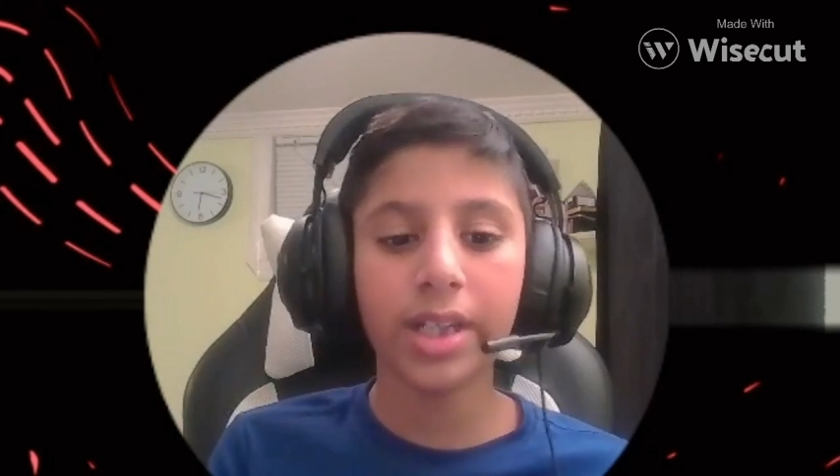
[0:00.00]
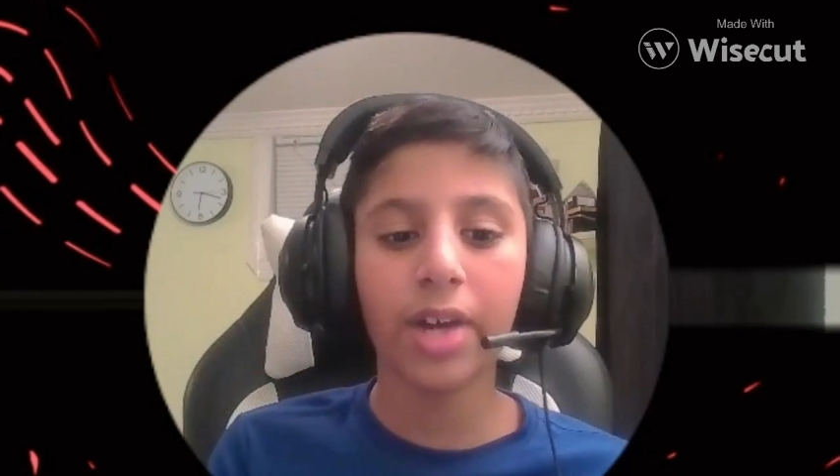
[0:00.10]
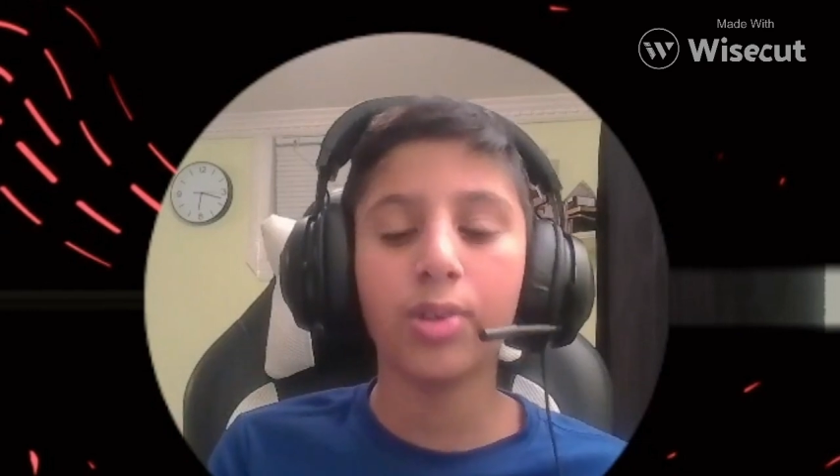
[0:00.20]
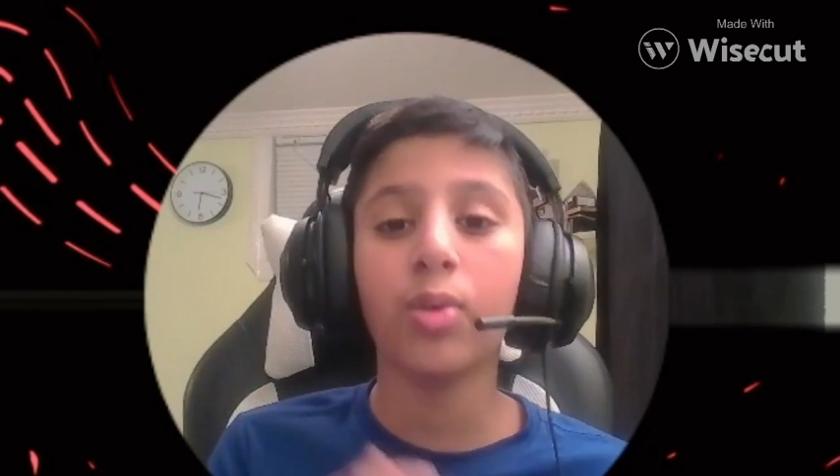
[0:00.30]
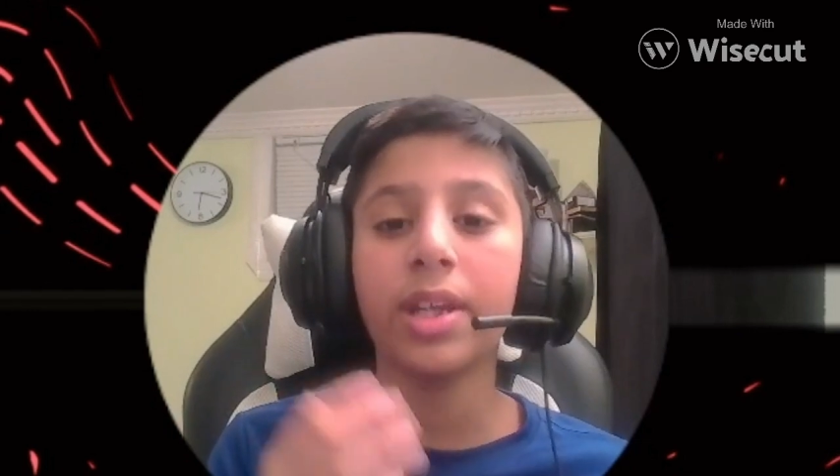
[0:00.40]

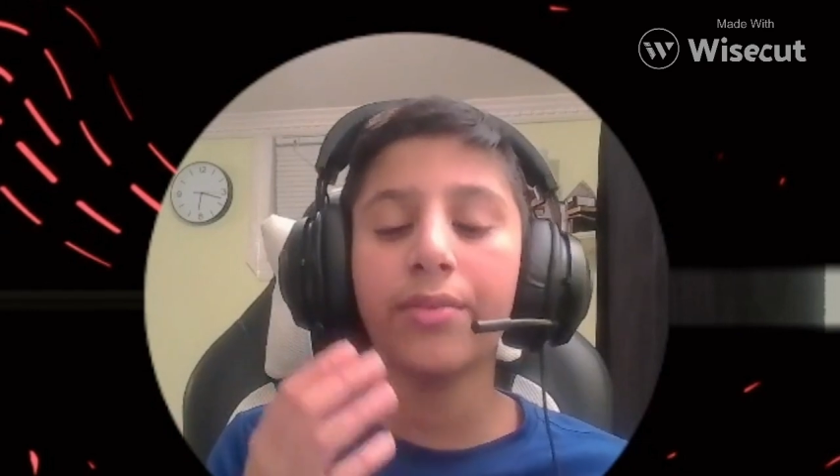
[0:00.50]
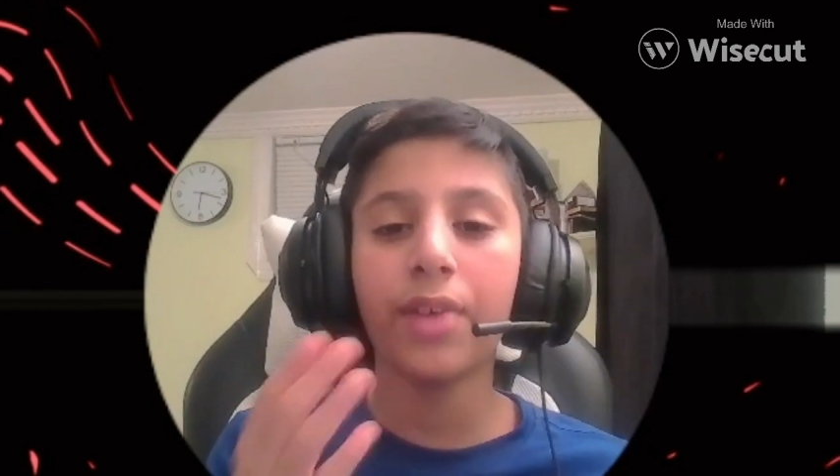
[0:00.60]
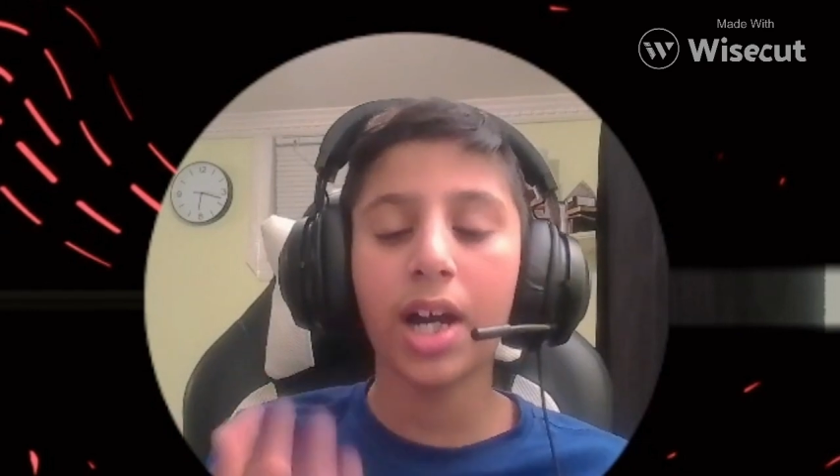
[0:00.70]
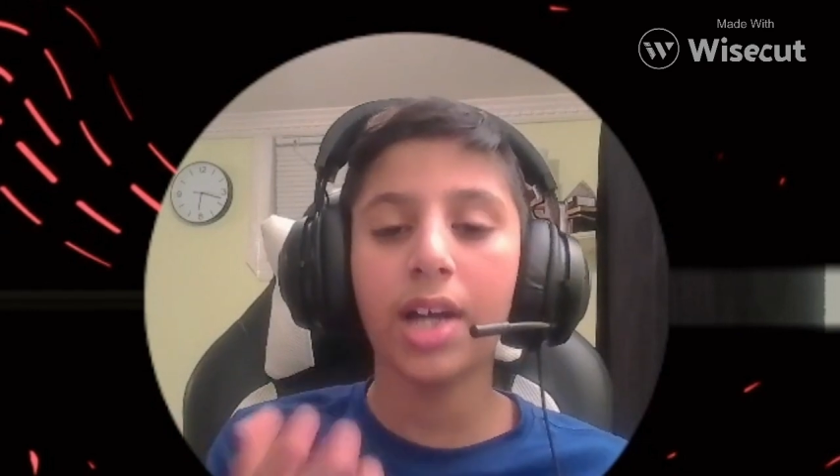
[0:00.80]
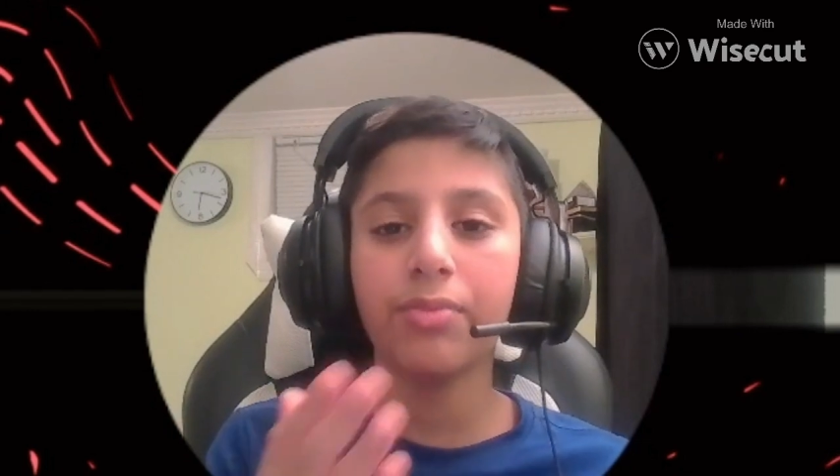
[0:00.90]
Now
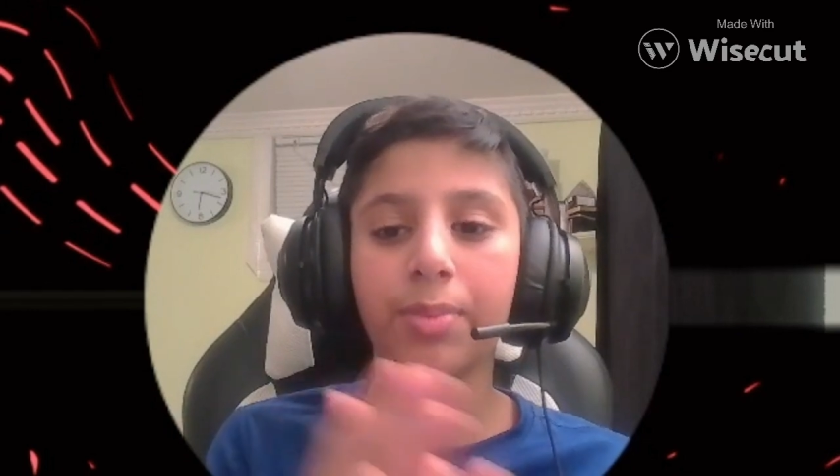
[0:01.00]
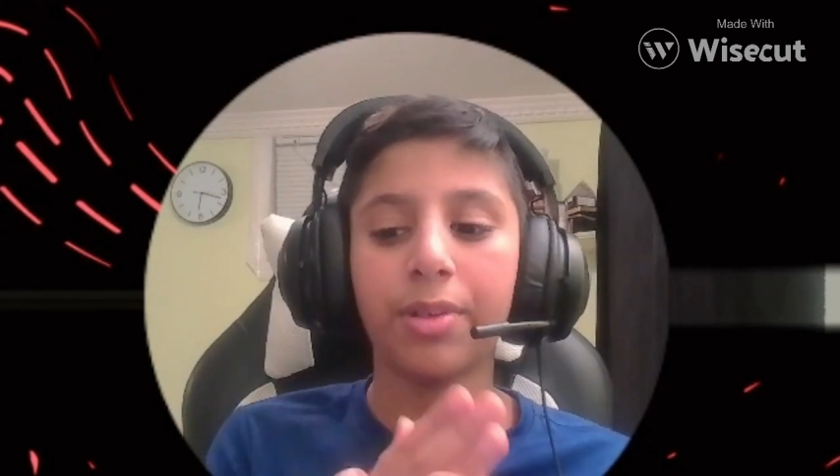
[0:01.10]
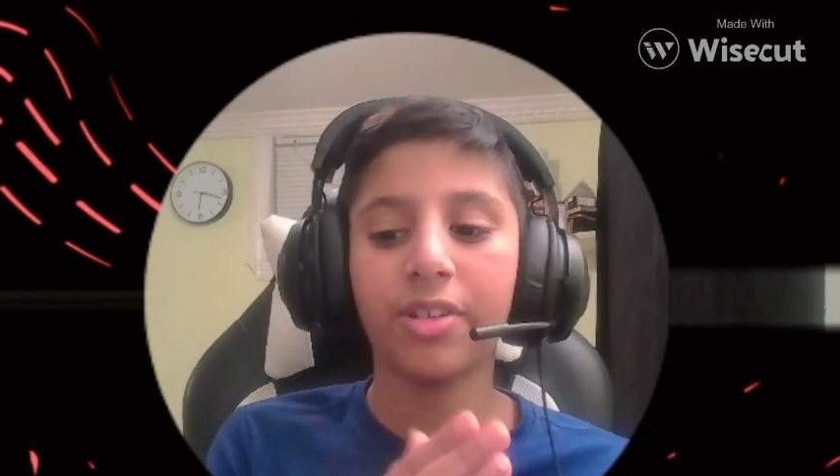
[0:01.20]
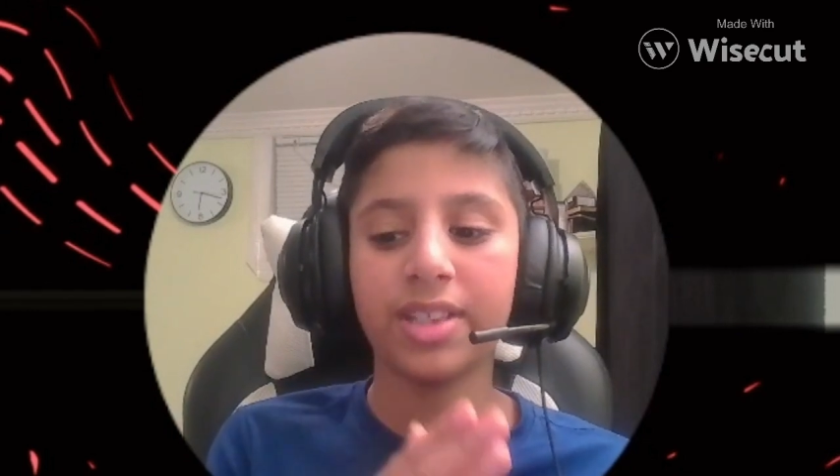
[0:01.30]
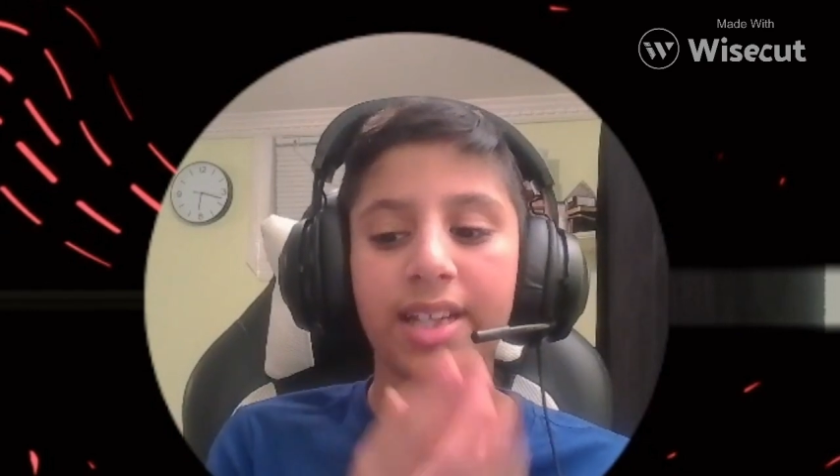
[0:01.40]
25 we
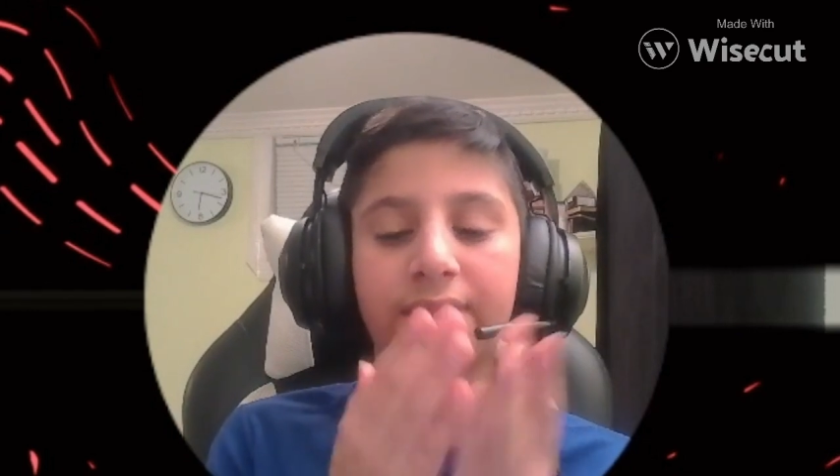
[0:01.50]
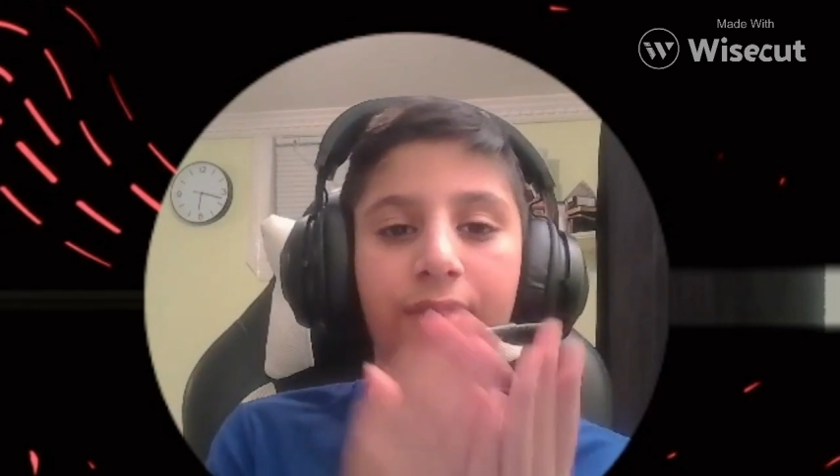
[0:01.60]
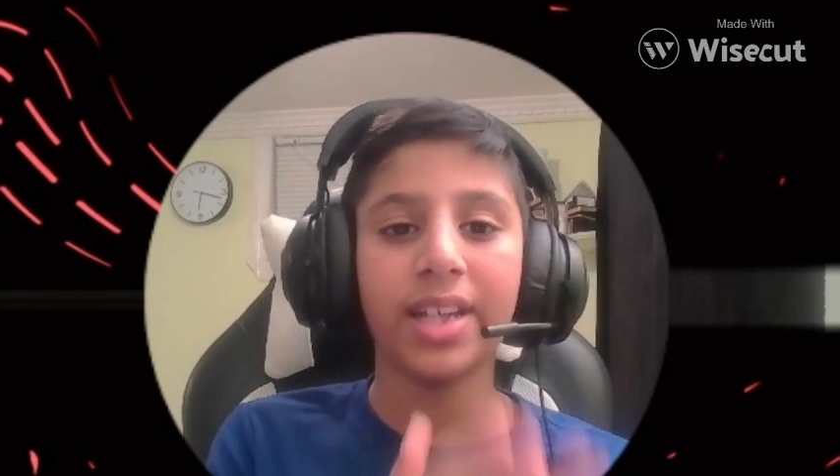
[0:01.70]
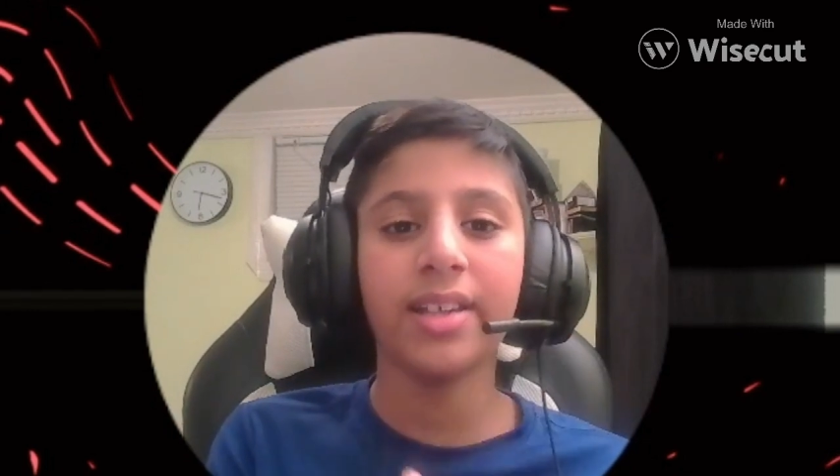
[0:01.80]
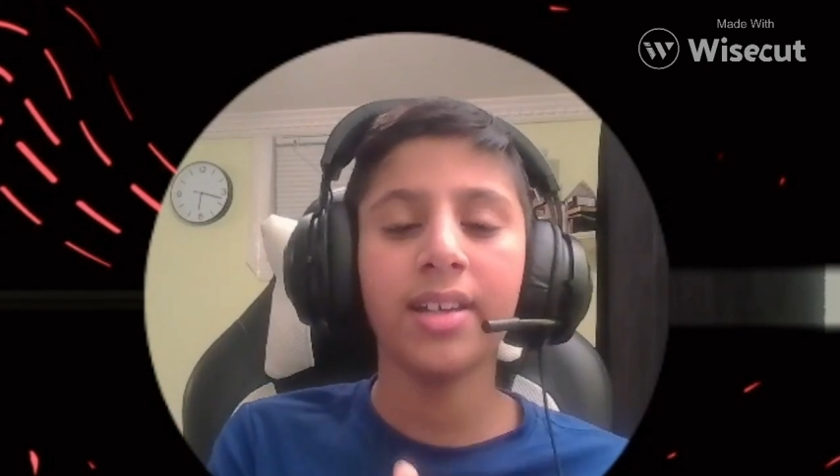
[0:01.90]
pronounce it as
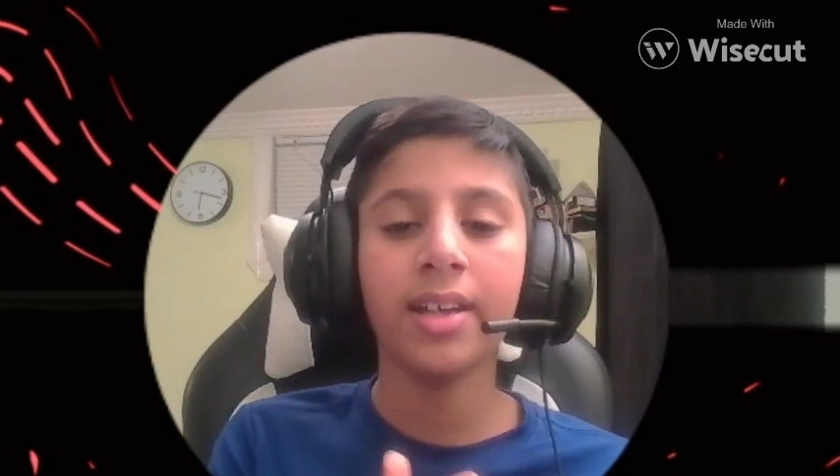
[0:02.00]
25.